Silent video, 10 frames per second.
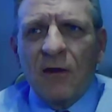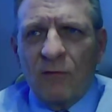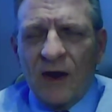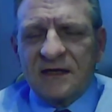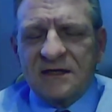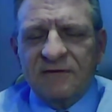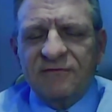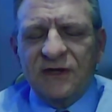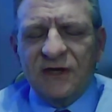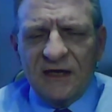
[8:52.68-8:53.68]

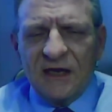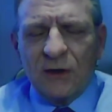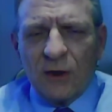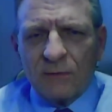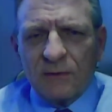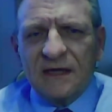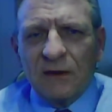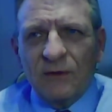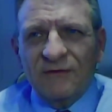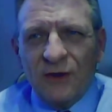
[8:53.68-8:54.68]
relative to the economy
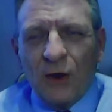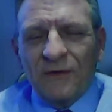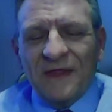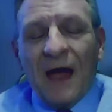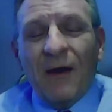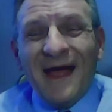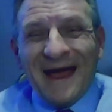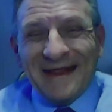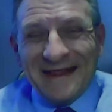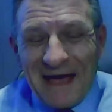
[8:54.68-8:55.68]
that we've got now.
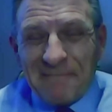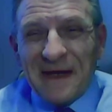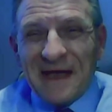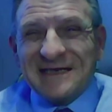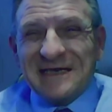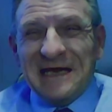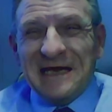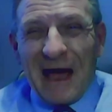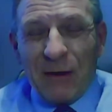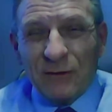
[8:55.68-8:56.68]
And that makes
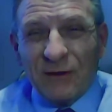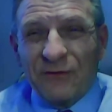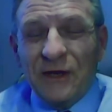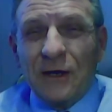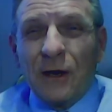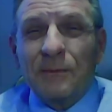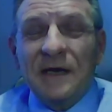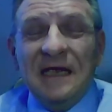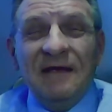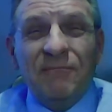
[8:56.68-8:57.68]
the outlook for the
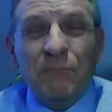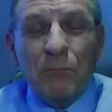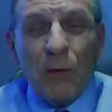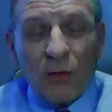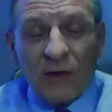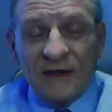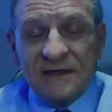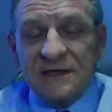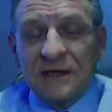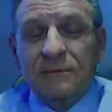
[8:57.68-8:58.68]
economy even more
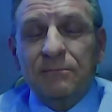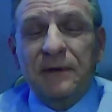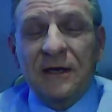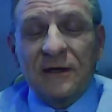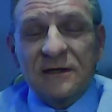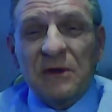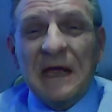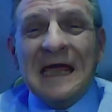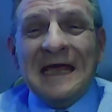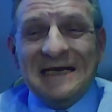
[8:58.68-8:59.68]
uncertain because
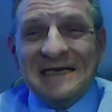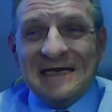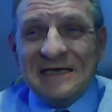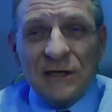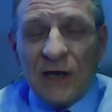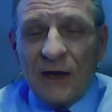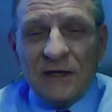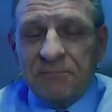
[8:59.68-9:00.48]
this isn't going to